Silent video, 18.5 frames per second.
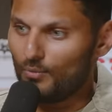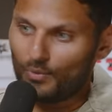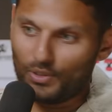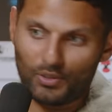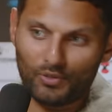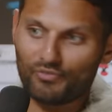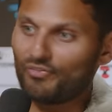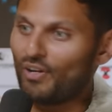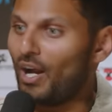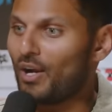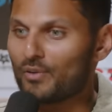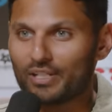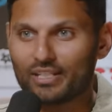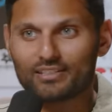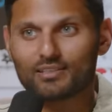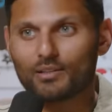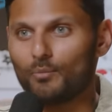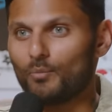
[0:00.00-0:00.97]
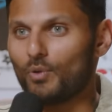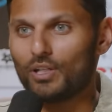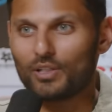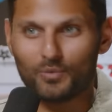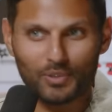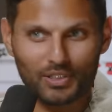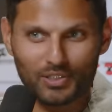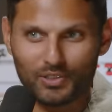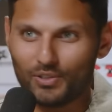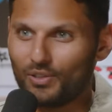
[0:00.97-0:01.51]
when you're firing someone,
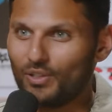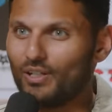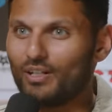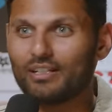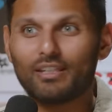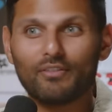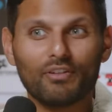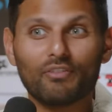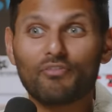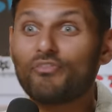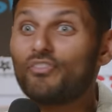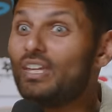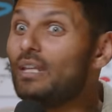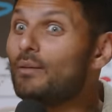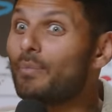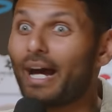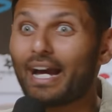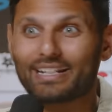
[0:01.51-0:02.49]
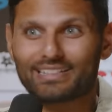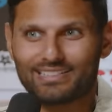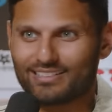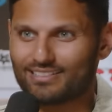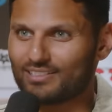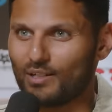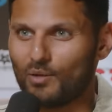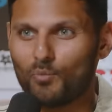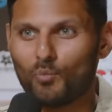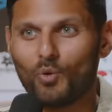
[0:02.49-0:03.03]
when you're giving feedback to
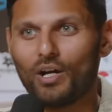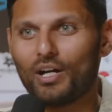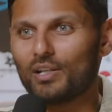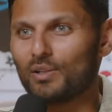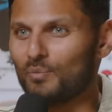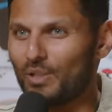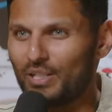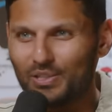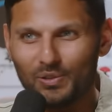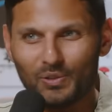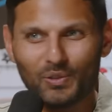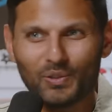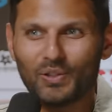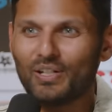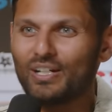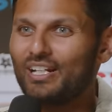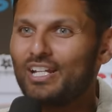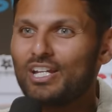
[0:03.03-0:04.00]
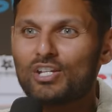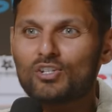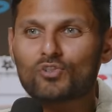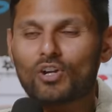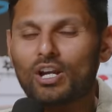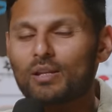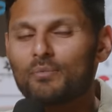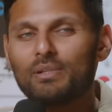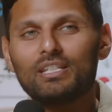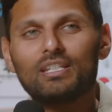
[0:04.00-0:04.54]
someone, when you're
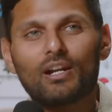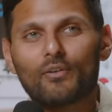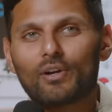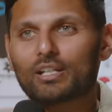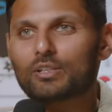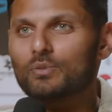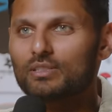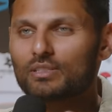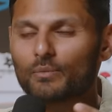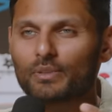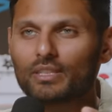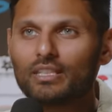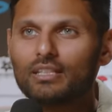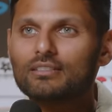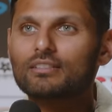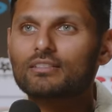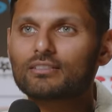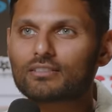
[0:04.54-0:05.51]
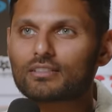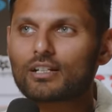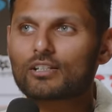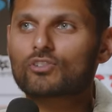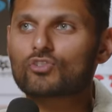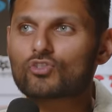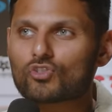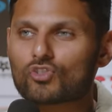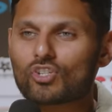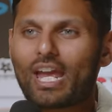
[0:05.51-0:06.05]
trying to be direct with someone. These are
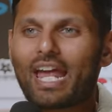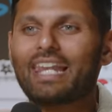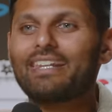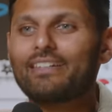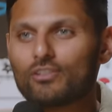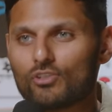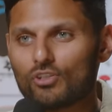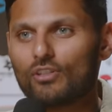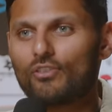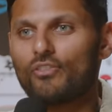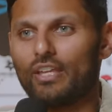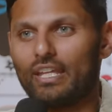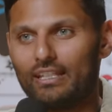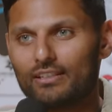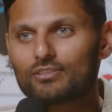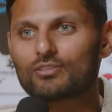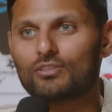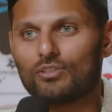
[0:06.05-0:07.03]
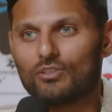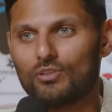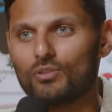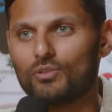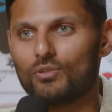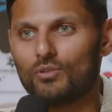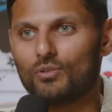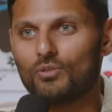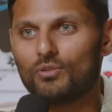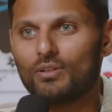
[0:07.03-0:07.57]
such challenging things to
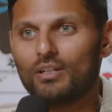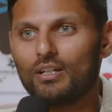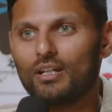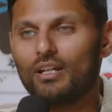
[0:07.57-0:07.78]
do.